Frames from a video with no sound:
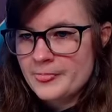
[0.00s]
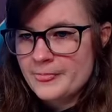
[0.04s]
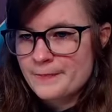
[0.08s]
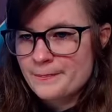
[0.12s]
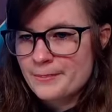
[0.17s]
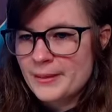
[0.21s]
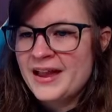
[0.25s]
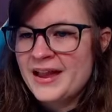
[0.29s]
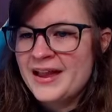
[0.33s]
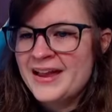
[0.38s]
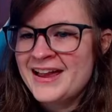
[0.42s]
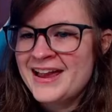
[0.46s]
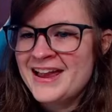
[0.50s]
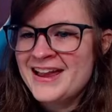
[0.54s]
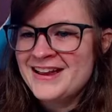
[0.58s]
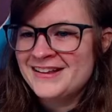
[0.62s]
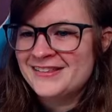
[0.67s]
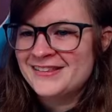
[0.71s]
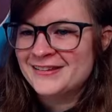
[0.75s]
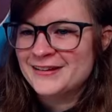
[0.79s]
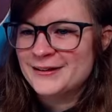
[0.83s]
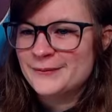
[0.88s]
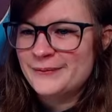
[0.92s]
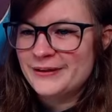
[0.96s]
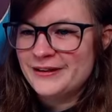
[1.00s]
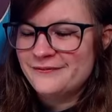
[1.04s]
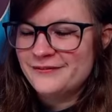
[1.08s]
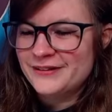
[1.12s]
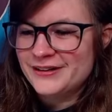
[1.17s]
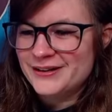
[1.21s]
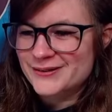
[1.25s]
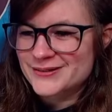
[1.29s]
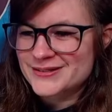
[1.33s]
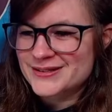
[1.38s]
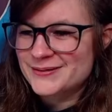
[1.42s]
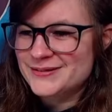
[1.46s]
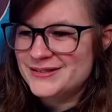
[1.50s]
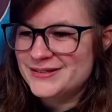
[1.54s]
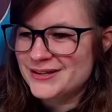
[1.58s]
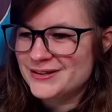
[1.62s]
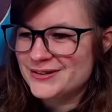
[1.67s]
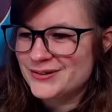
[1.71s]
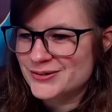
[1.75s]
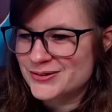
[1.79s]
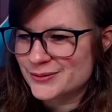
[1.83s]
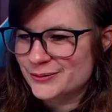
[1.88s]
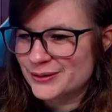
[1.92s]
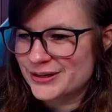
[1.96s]
I hate clickbait videos.
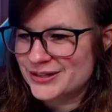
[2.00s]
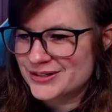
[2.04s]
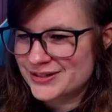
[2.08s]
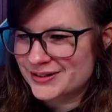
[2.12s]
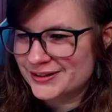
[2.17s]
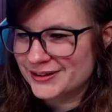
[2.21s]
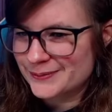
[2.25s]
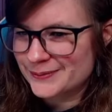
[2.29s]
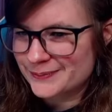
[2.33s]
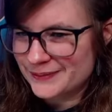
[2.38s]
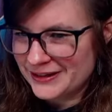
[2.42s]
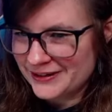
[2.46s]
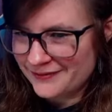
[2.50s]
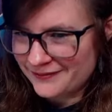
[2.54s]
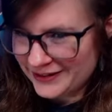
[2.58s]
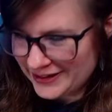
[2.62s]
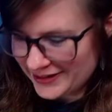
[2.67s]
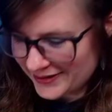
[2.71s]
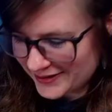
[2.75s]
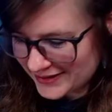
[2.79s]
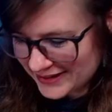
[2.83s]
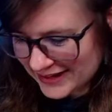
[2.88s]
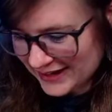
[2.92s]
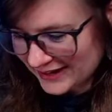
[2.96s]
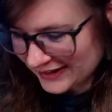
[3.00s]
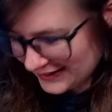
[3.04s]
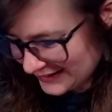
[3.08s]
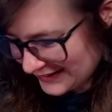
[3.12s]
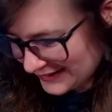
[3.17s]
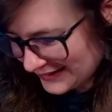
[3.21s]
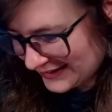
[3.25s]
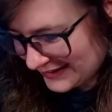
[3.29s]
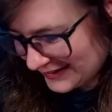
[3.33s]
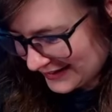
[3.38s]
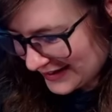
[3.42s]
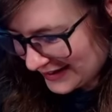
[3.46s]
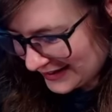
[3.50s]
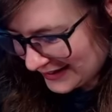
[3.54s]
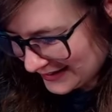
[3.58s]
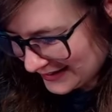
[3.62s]
Continues to watch clickbait videos. Yeah.